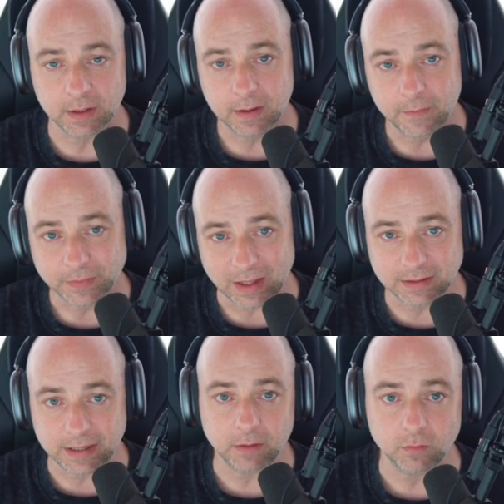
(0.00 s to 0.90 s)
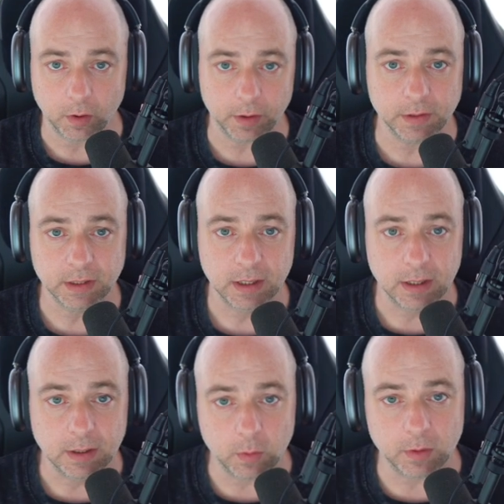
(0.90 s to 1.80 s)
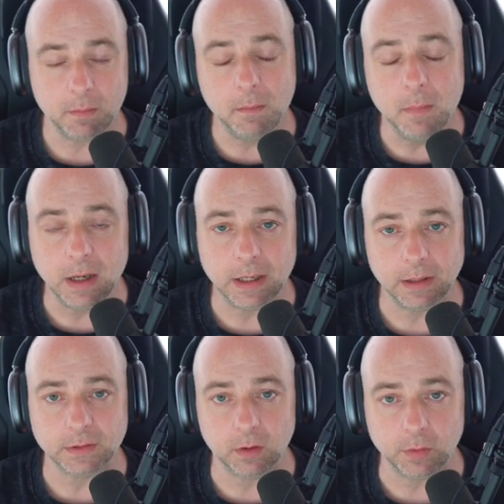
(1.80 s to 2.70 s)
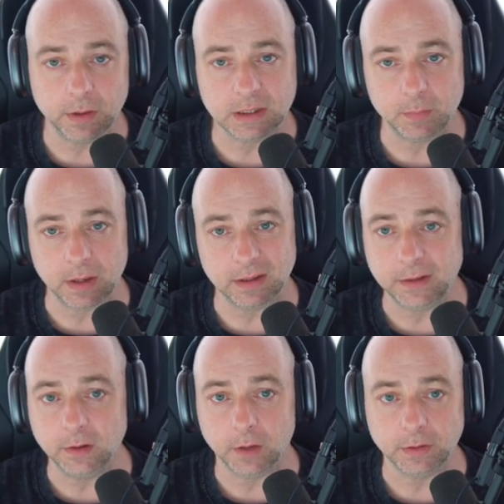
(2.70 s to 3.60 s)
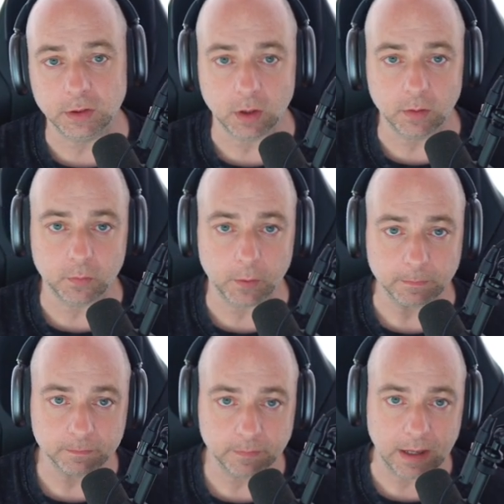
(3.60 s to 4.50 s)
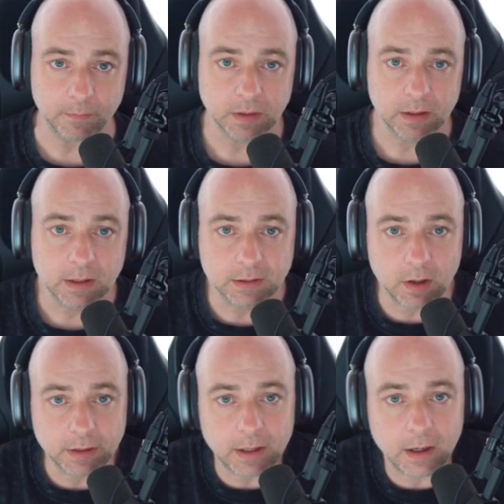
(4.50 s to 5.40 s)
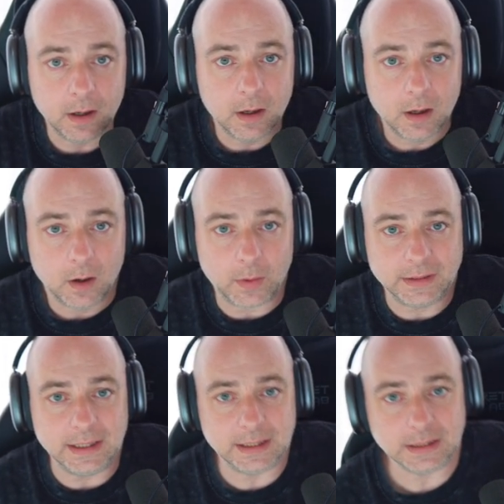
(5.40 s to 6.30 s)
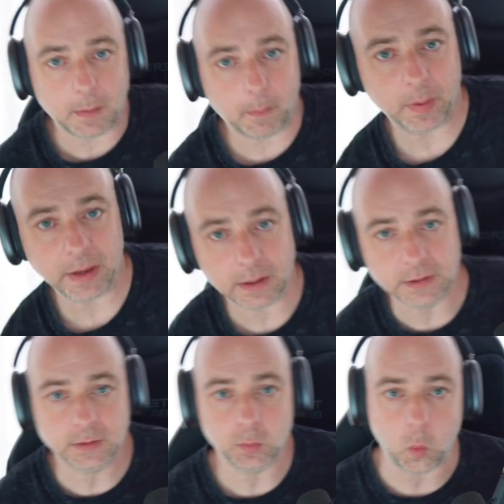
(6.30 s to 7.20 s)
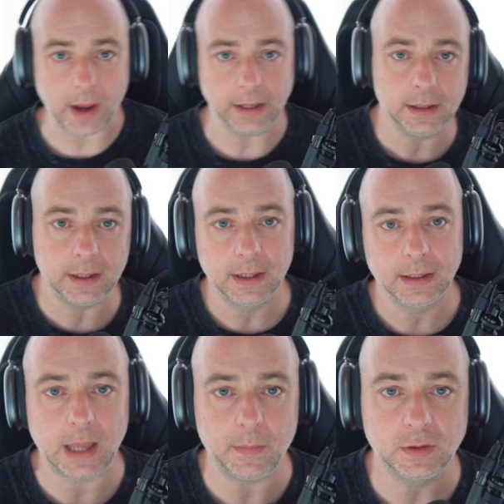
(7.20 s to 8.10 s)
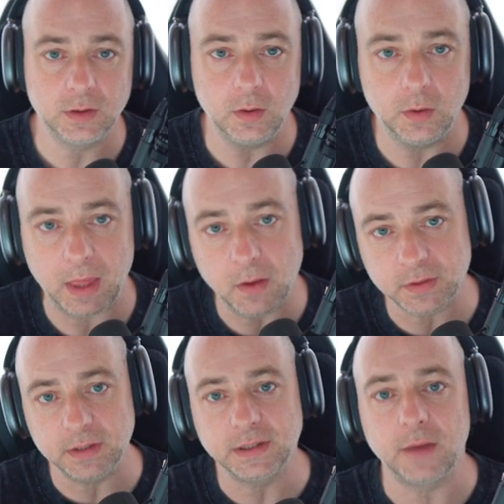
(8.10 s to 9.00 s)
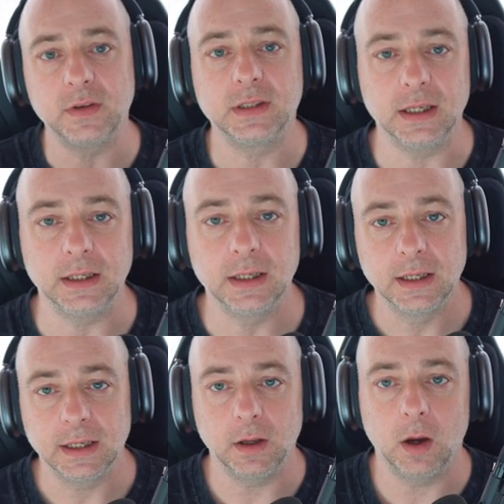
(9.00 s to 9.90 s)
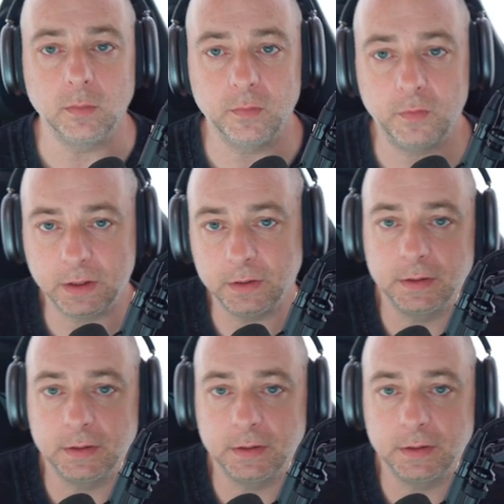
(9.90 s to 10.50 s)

and 10 writers, with millions already spent and nothing to show for it. Now, Taika Waititi's big swing came in 2017 and hope flickered.